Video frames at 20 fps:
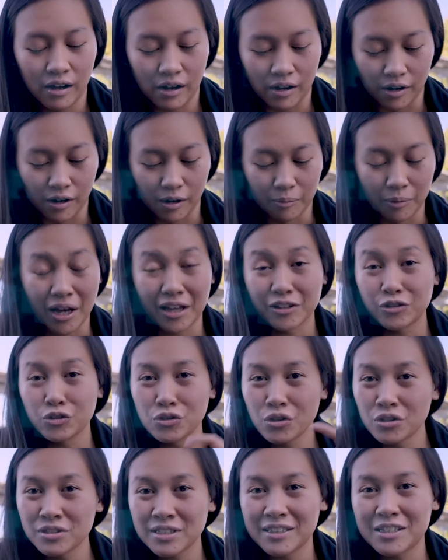Do
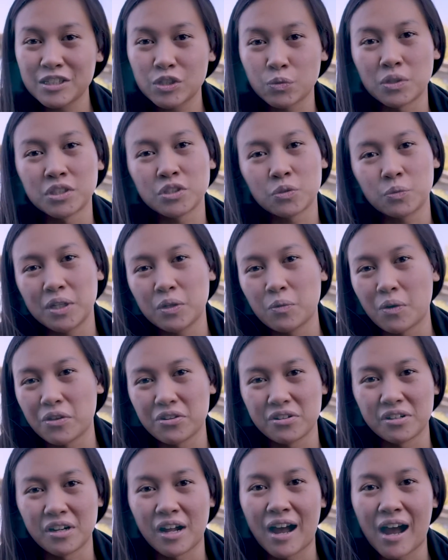those at least once a week,
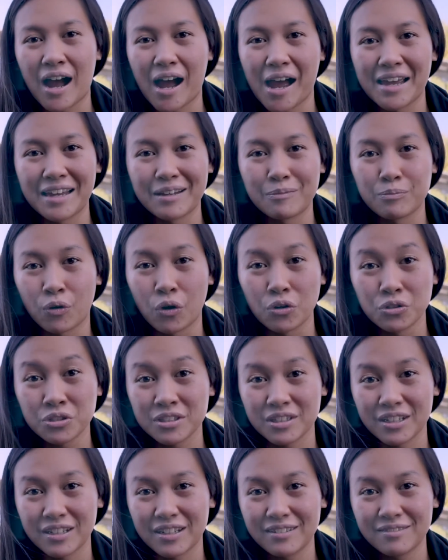whether or not I
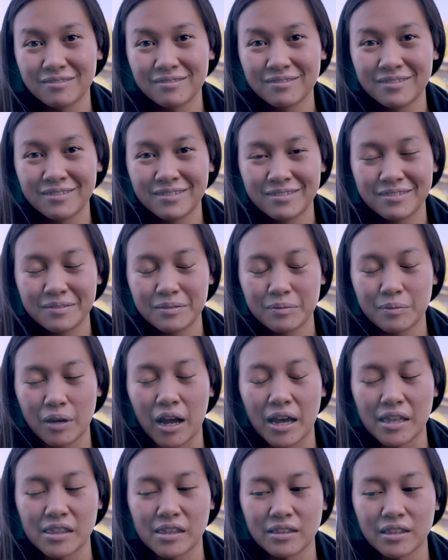post it.
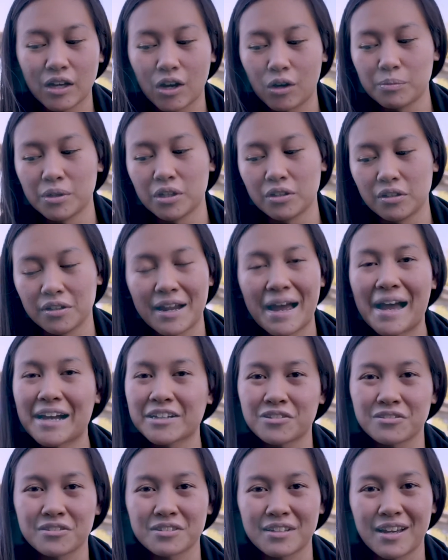I think that'll be a good
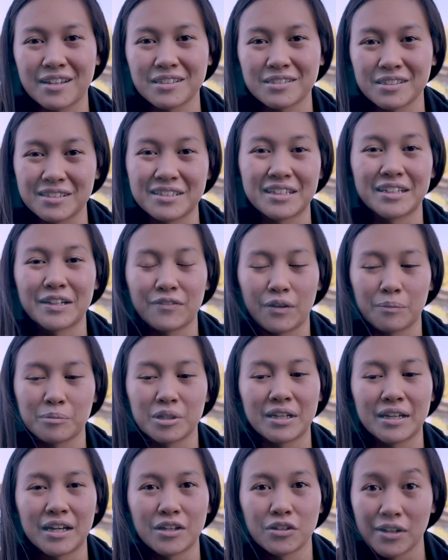exercise. And then if I'm
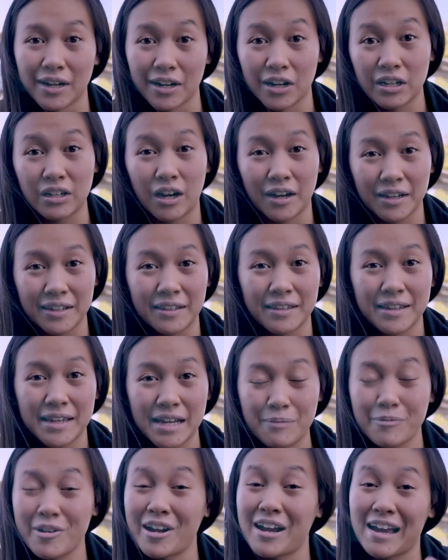going to get good at talking to the
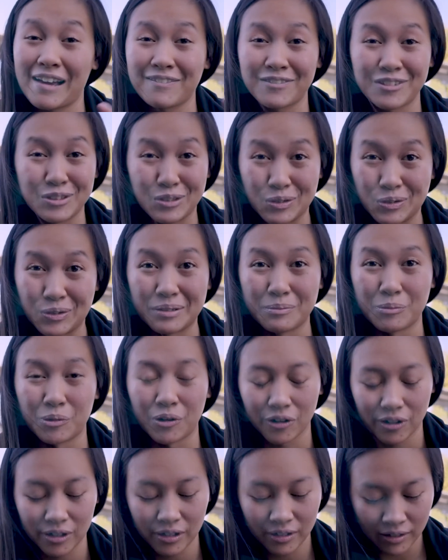camera, I have to do it
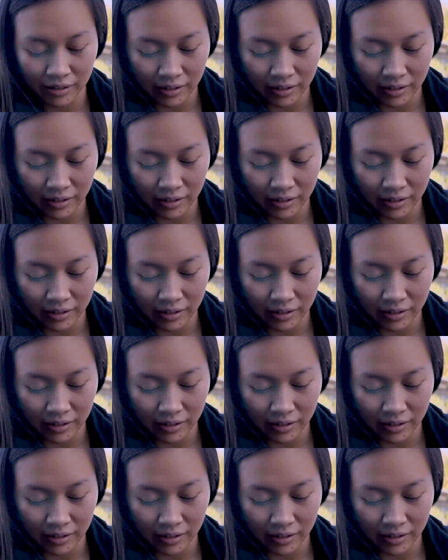more.